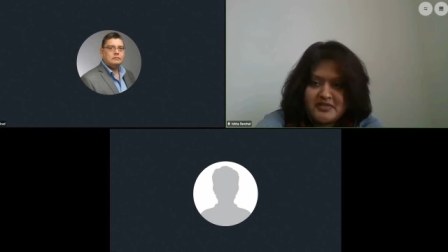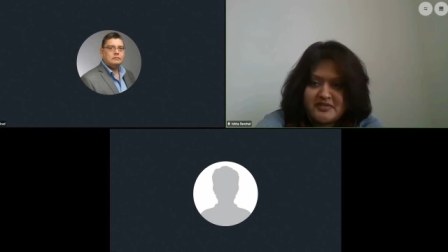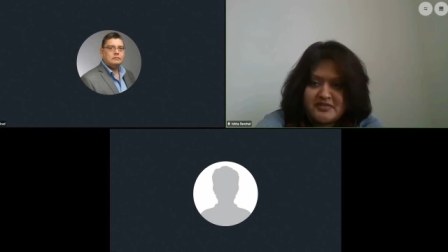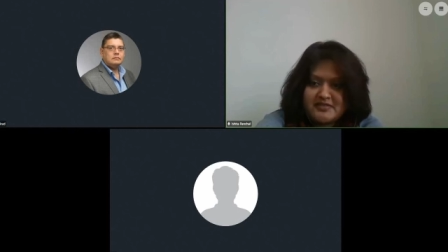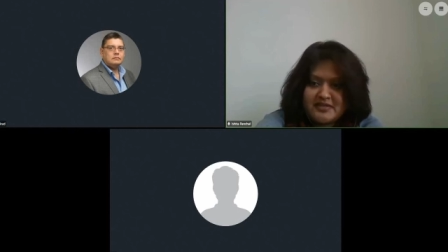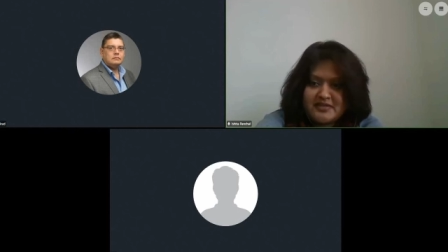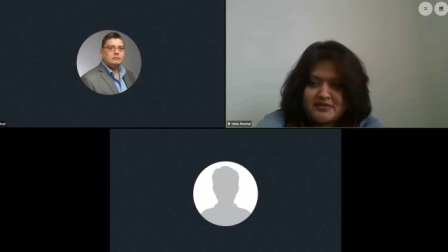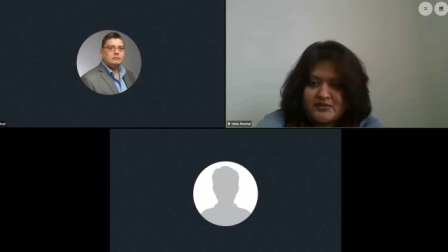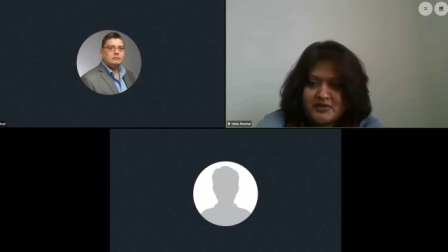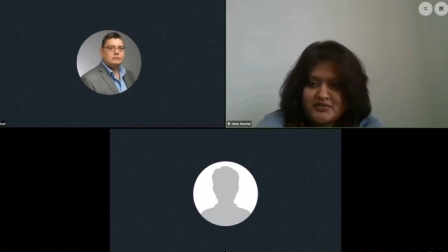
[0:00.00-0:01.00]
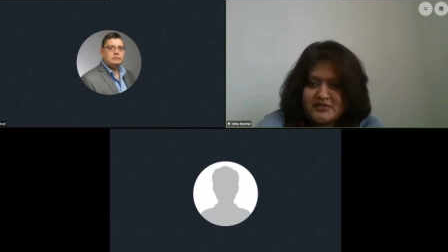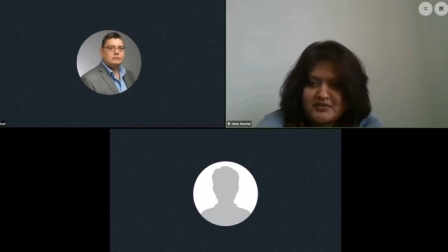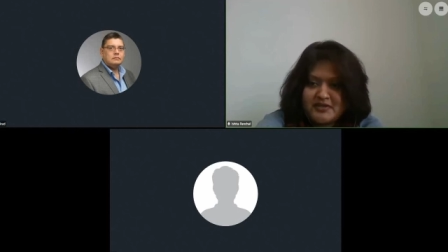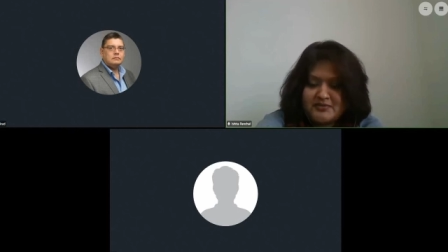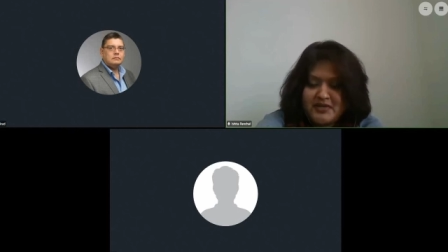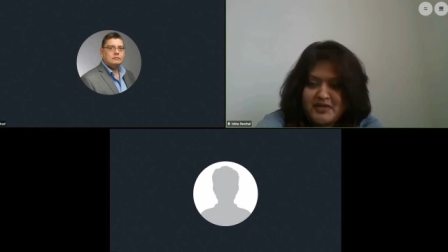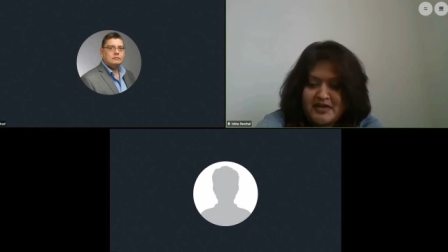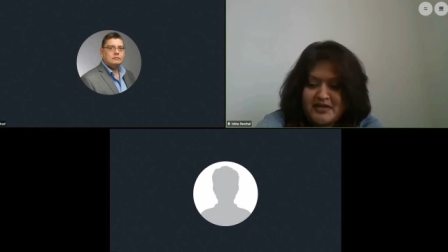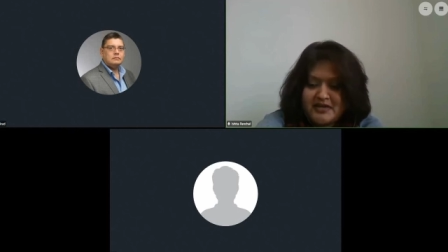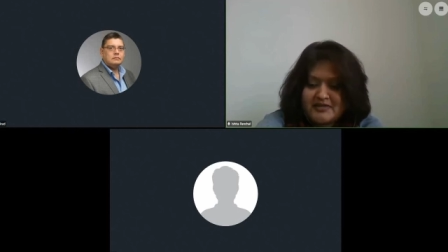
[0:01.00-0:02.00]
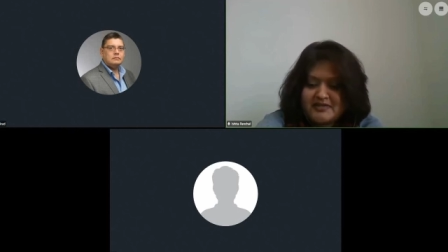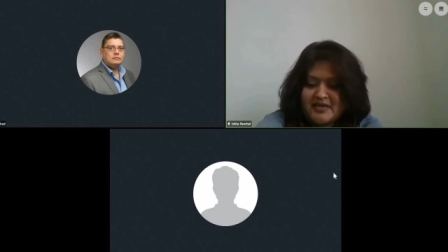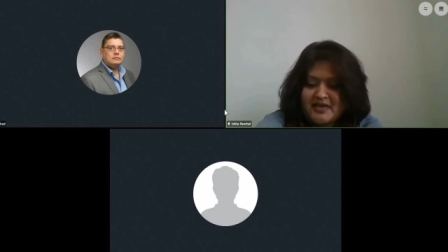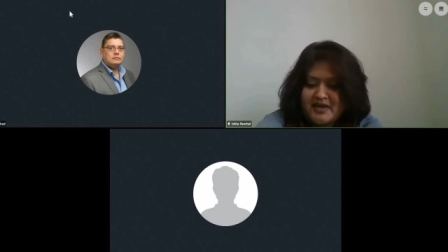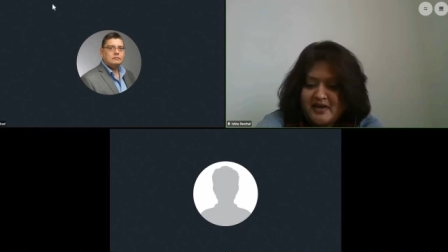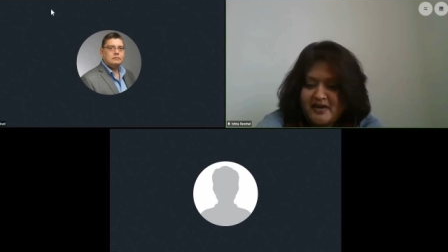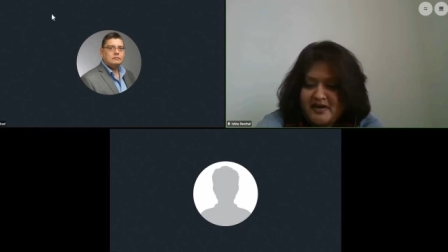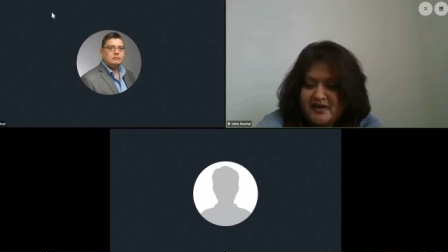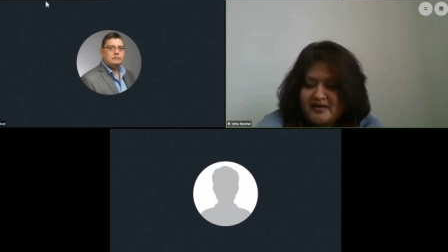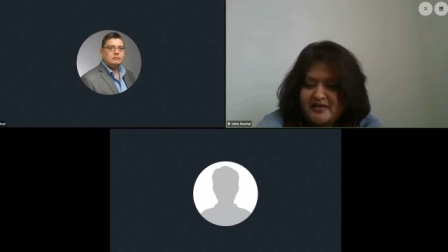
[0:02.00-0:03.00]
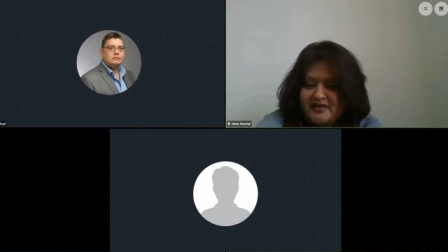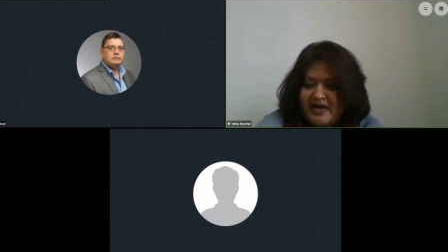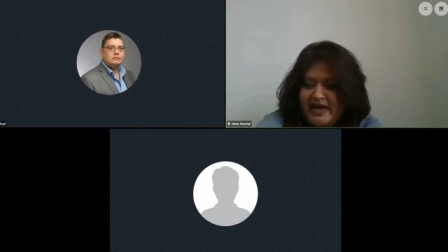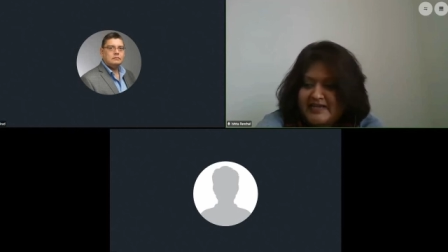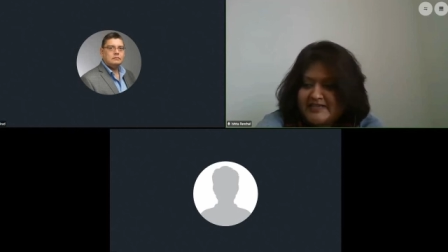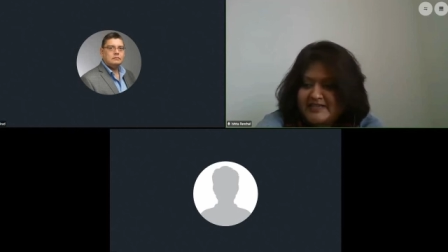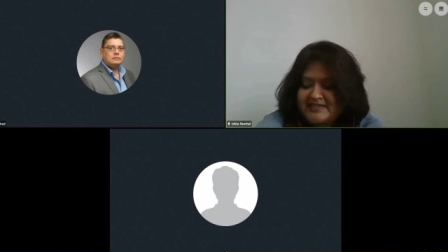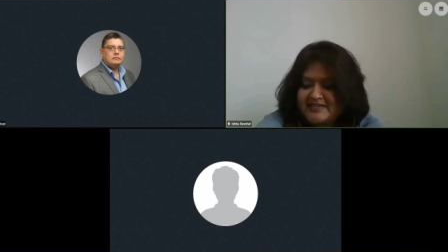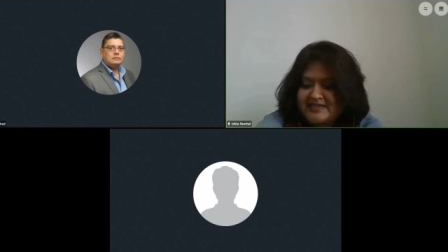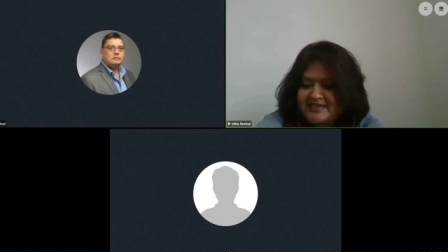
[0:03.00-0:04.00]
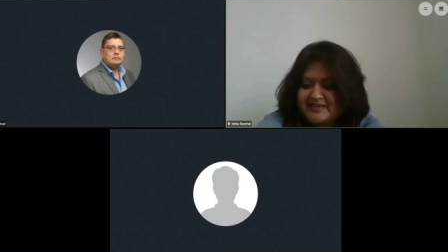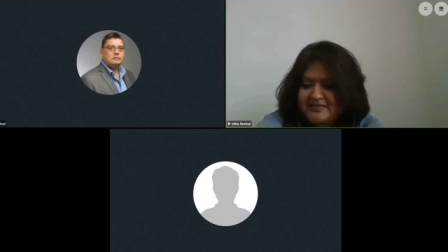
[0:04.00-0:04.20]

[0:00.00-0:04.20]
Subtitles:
I think the second question that we had asked,